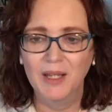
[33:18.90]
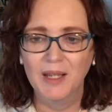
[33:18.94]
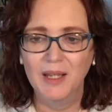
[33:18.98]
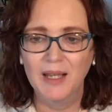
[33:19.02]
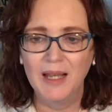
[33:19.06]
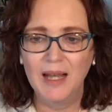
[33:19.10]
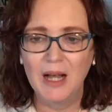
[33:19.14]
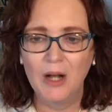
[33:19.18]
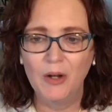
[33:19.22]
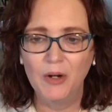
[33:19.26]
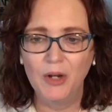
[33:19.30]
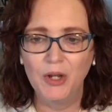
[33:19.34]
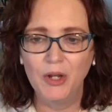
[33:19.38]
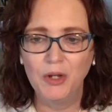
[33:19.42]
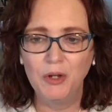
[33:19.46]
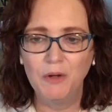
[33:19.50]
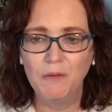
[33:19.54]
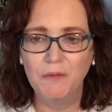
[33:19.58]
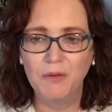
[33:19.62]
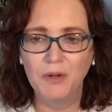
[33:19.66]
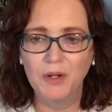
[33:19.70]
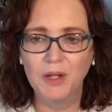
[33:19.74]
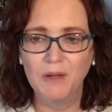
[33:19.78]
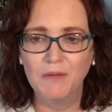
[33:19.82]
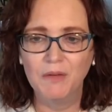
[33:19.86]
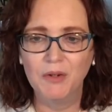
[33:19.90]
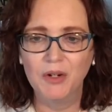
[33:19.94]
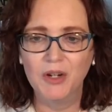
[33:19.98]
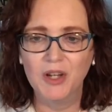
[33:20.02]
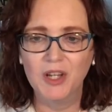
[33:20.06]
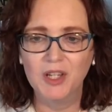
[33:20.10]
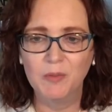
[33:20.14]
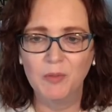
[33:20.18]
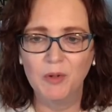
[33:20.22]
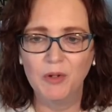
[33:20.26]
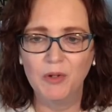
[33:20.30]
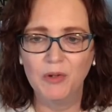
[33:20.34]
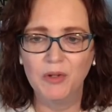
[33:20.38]
How can you forgive your
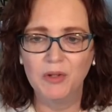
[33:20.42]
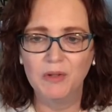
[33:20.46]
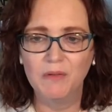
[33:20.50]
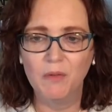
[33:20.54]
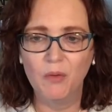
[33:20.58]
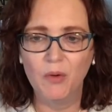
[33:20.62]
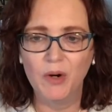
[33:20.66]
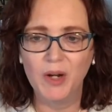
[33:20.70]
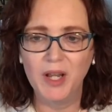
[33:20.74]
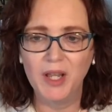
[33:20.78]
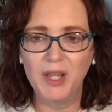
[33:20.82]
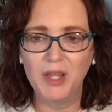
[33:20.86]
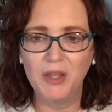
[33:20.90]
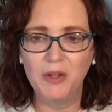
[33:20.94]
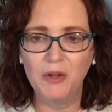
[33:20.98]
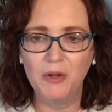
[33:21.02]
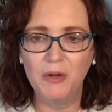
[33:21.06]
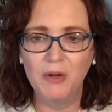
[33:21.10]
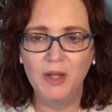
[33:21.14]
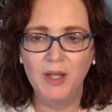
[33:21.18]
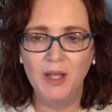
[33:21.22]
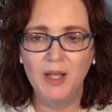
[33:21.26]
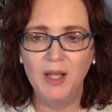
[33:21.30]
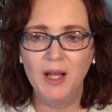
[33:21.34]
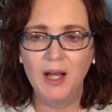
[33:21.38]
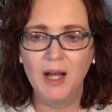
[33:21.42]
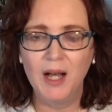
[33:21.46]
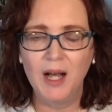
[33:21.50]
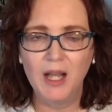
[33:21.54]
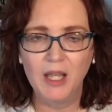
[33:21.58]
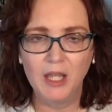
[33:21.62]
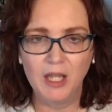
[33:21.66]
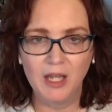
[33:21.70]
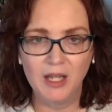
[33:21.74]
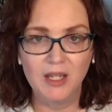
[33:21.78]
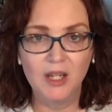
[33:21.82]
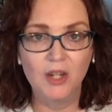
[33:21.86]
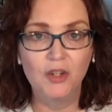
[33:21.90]
husband who's avoiding you?
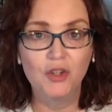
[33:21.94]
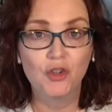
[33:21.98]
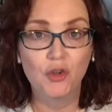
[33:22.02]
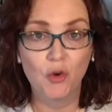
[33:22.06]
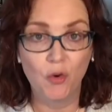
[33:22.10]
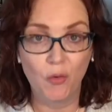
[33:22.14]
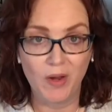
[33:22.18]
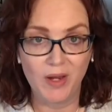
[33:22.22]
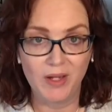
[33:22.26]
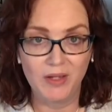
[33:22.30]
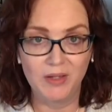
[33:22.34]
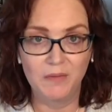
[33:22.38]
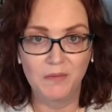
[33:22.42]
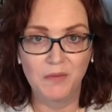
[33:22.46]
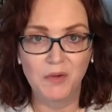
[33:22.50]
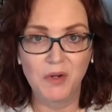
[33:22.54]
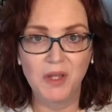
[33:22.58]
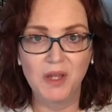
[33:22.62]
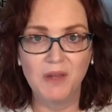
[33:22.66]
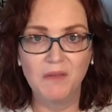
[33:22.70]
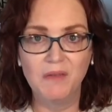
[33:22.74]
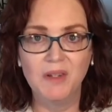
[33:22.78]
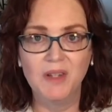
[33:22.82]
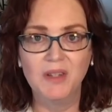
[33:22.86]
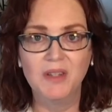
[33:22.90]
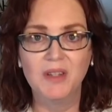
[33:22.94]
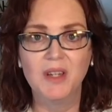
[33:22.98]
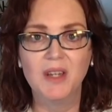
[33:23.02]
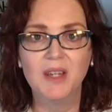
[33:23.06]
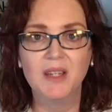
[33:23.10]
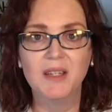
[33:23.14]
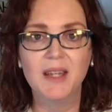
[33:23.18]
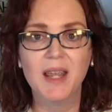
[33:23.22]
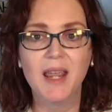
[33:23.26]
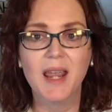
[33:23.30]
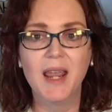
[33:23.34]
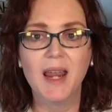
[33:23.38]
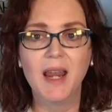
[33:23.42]
It's a choice. Forgiveness
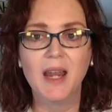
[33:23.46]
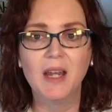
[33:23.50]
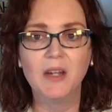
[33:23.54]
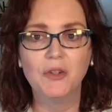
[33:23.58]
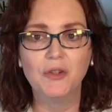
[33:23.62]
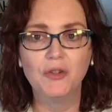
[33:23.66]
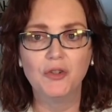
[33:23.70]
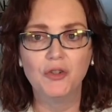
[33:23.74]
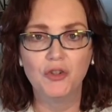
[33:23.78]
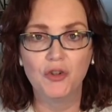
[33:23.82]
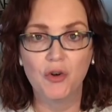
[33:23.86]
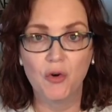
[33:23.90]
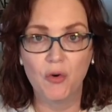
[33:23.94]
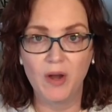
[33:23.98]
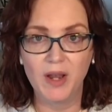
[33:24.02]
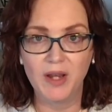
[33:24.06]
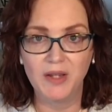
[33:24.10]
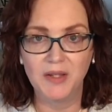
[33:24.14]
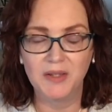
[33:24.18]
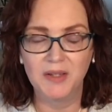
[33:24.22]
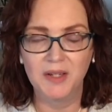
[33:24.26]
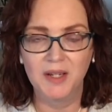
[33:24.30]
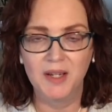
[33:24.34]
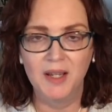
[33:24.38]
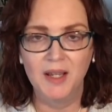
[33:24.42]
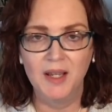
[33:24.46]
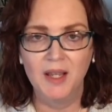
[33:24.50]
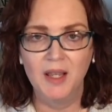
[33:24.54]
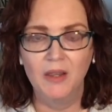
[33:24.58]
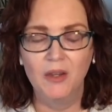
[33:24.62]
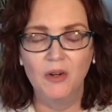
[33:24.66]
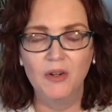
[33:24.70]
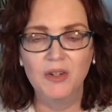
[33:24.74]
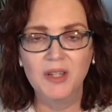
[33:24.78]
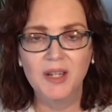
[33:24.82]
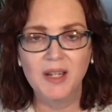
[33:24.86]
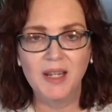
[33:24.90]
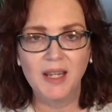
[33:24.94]
is a choice.
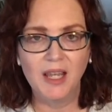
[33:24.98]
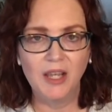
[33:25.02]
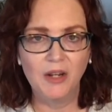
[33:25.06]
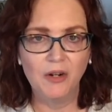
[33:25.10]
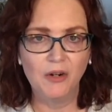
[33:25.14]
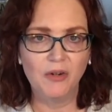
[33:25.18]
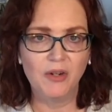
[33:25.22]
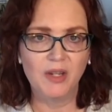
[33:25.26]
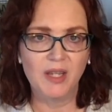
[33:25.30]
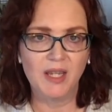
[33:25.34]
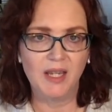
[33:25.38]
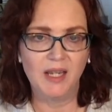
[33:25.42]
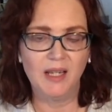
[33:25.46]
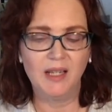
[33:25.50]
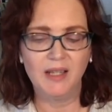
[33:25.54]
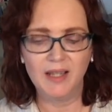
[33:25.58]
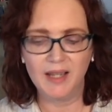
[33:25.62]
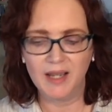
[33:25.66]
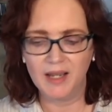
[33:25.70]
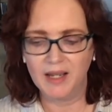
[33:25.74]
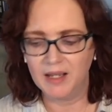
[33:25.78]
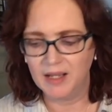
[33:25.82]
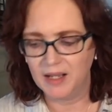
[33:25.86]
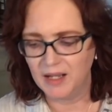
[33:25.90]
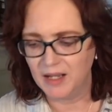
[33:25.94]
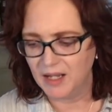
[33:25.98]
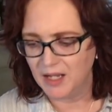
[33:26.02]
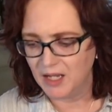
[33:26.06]
There's an inner healing.